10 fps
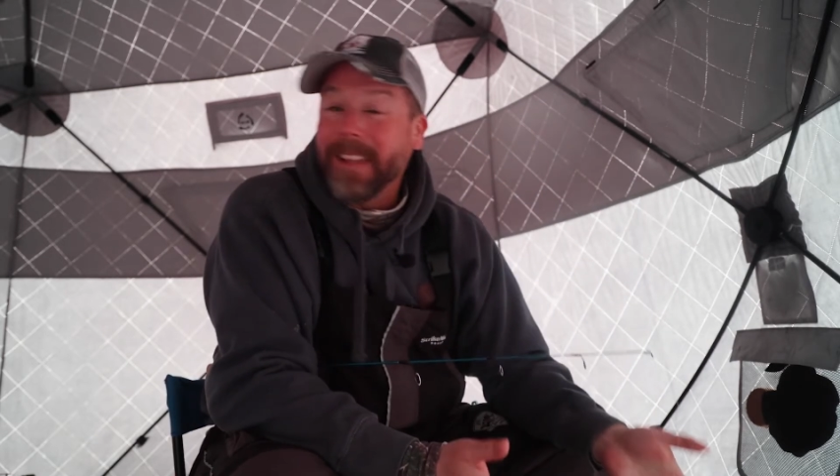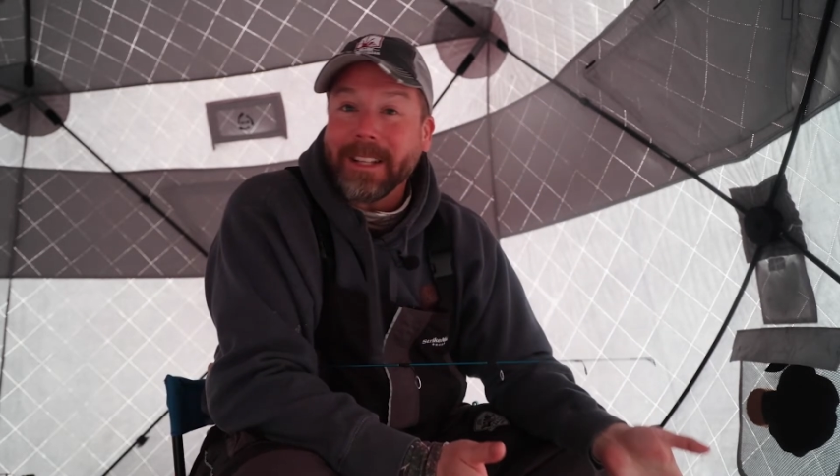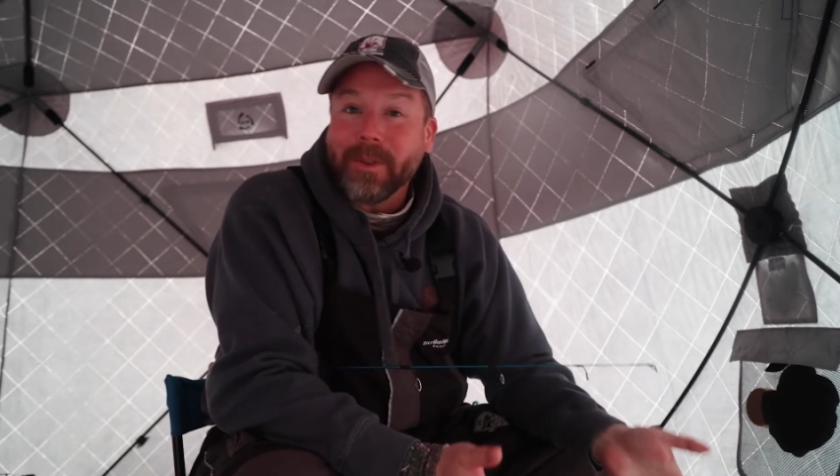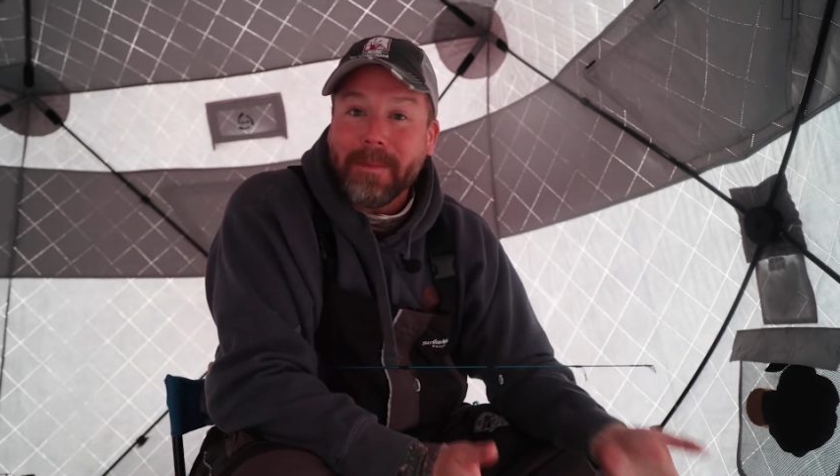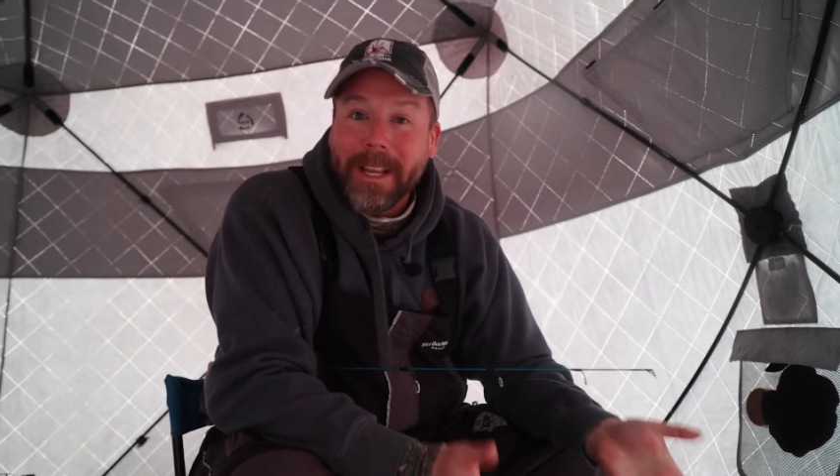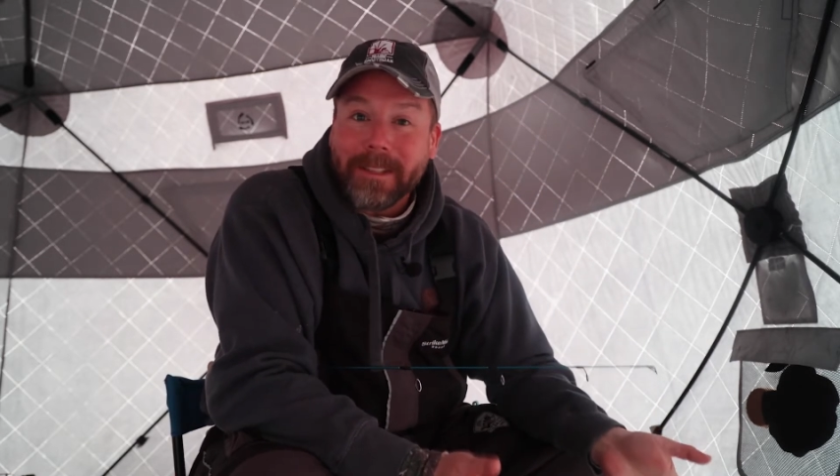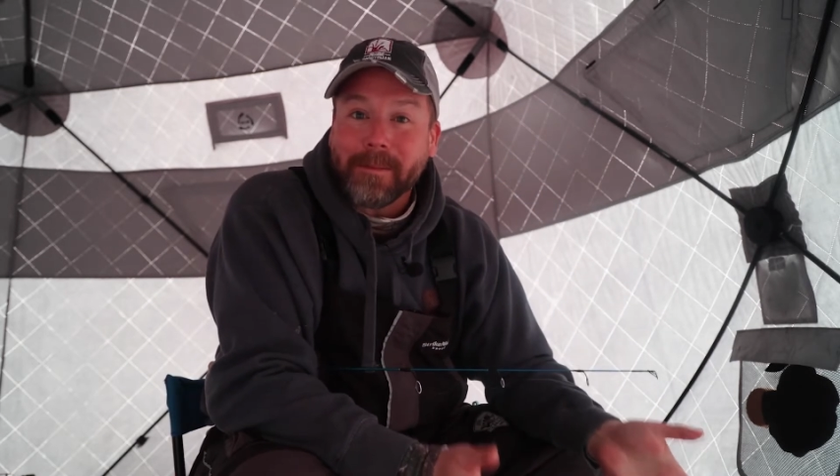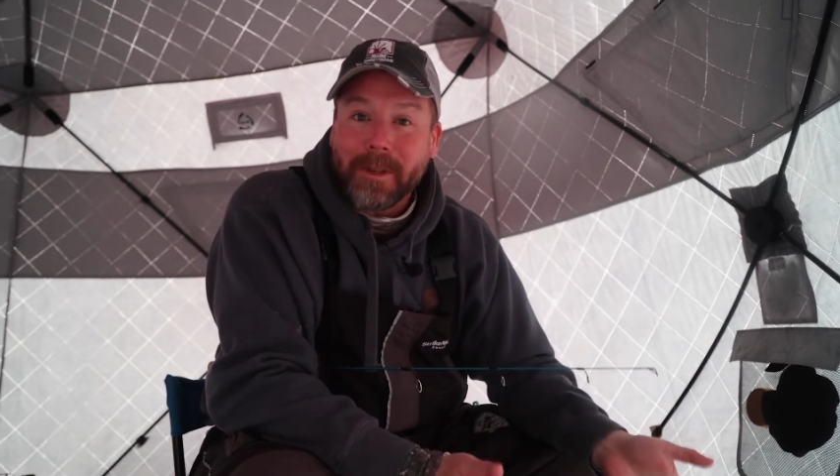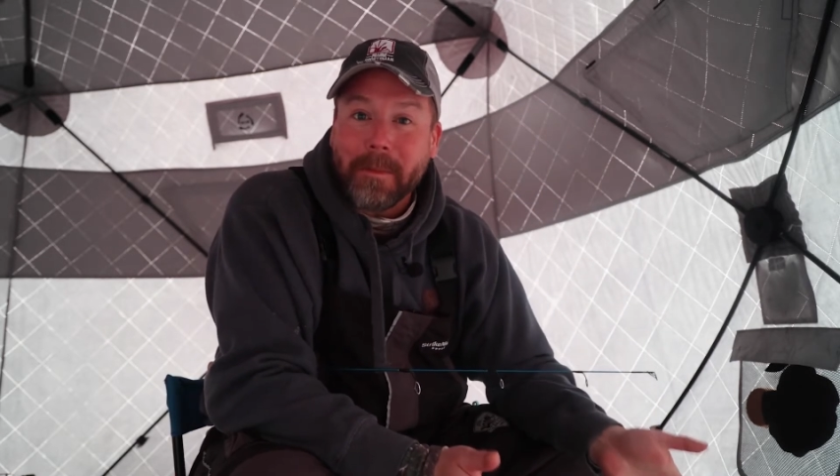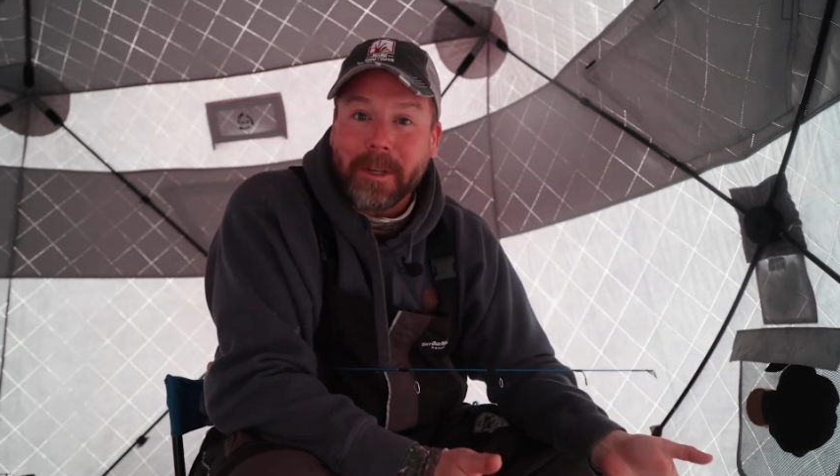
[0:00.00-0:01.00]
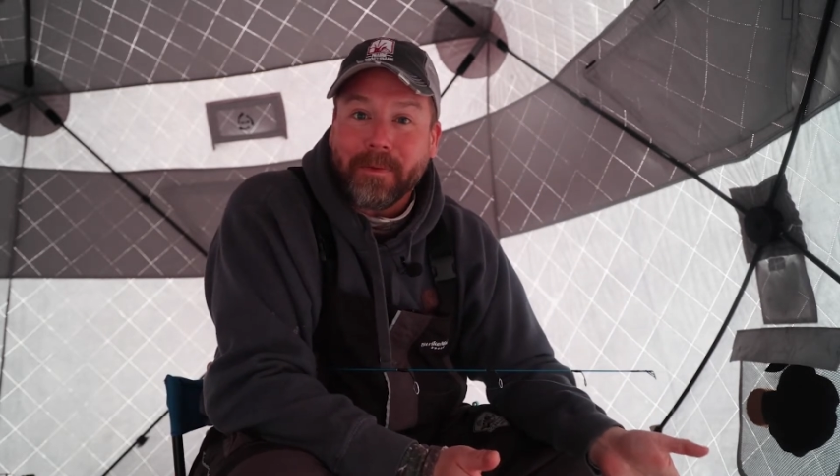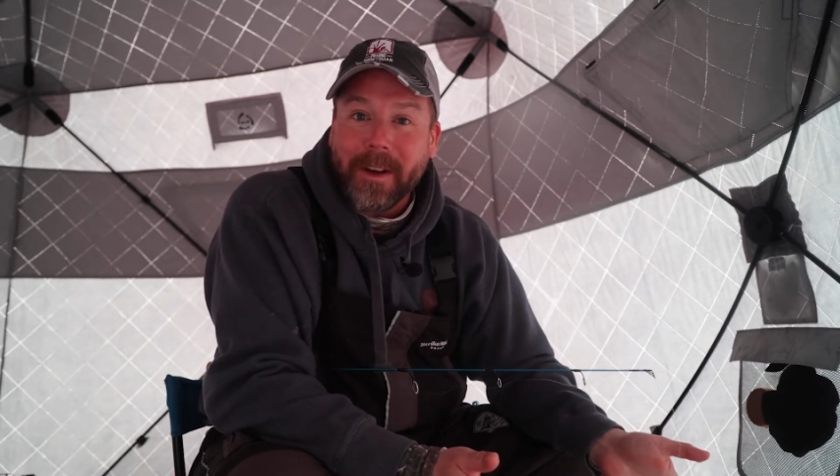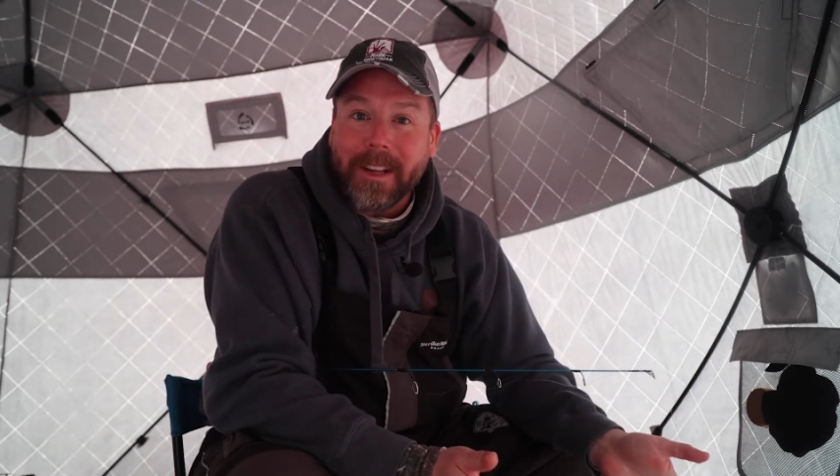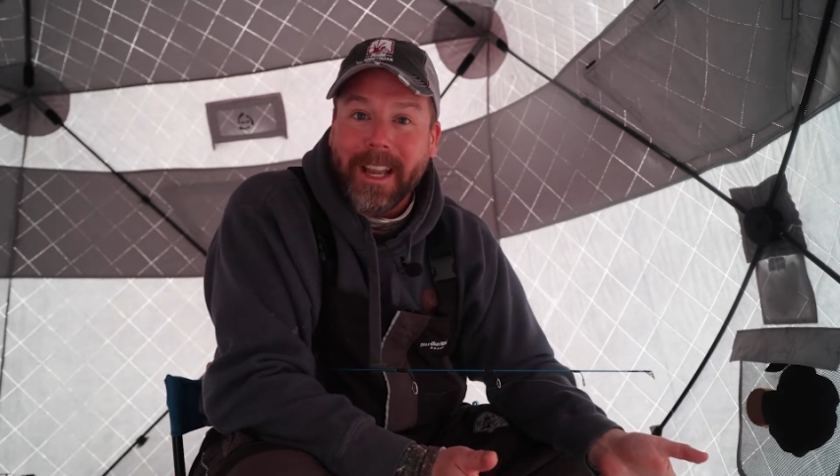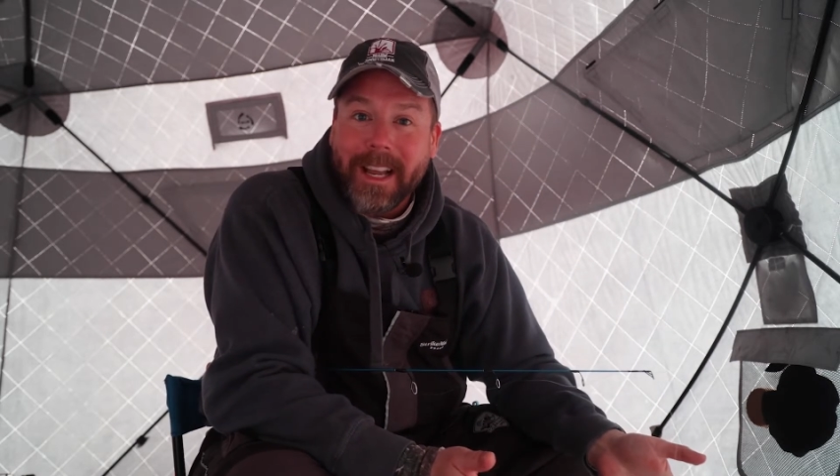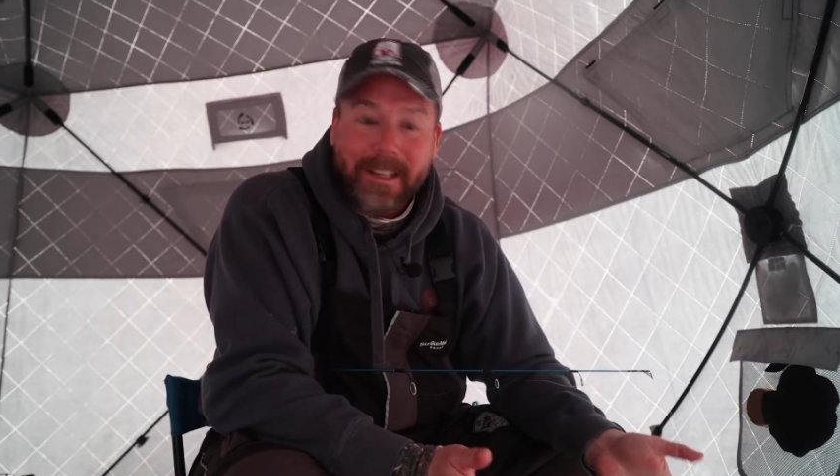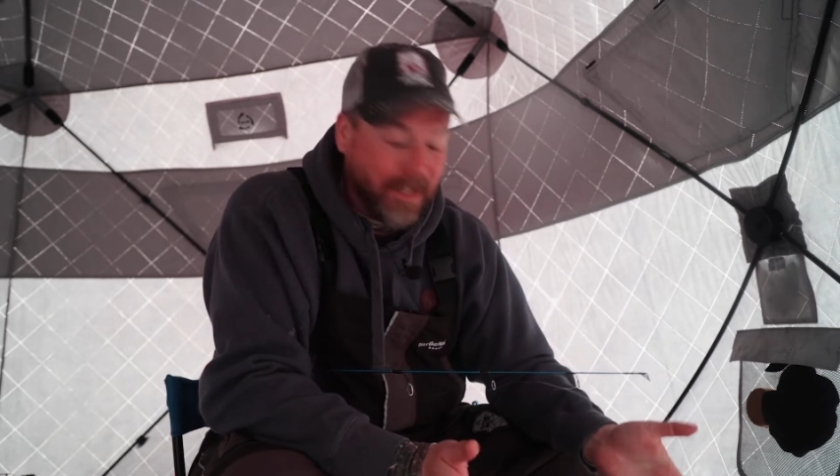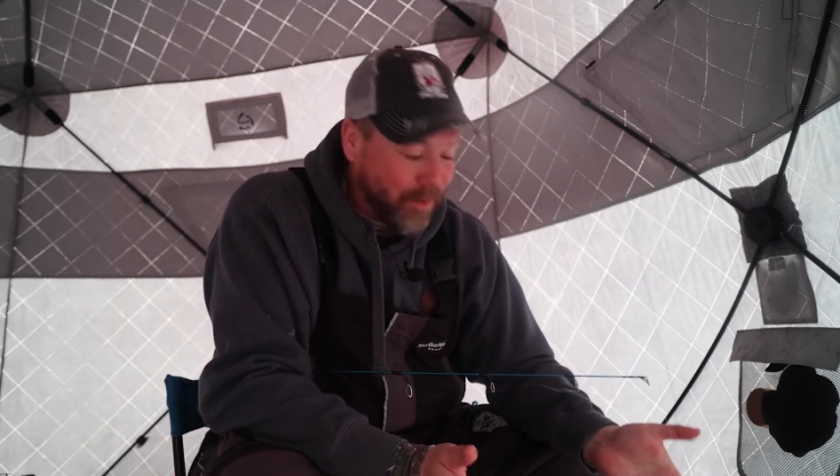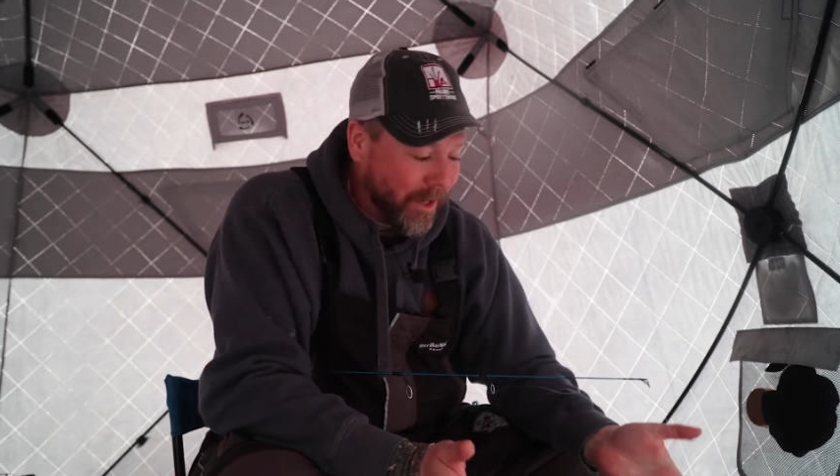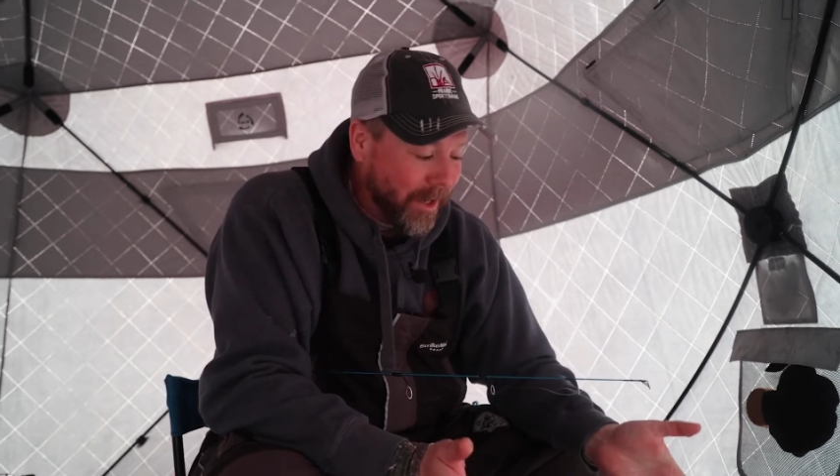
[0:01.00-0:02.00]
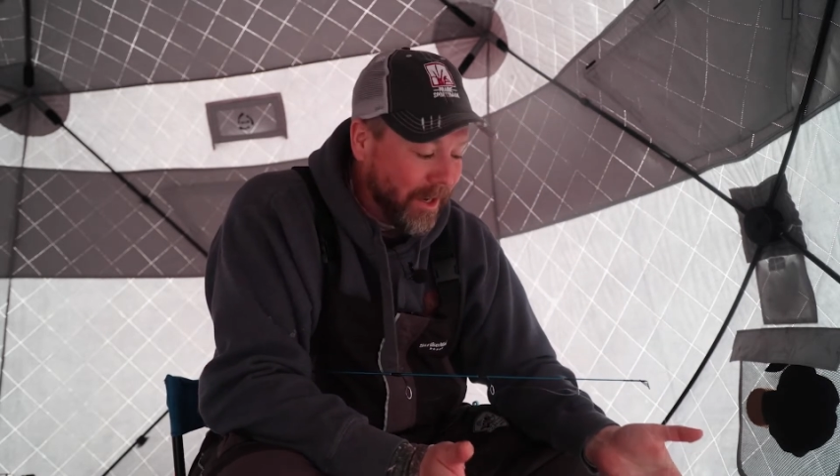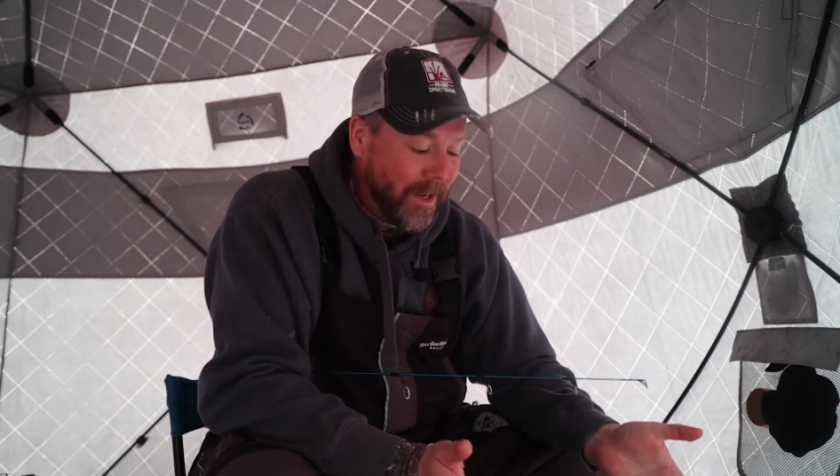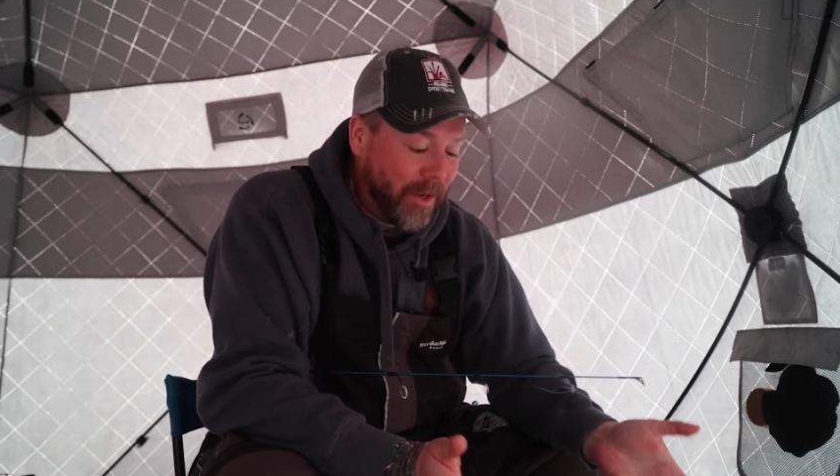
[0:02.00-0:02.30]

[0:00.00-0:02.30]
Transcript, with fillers: That's what makes them so much fun to catch because when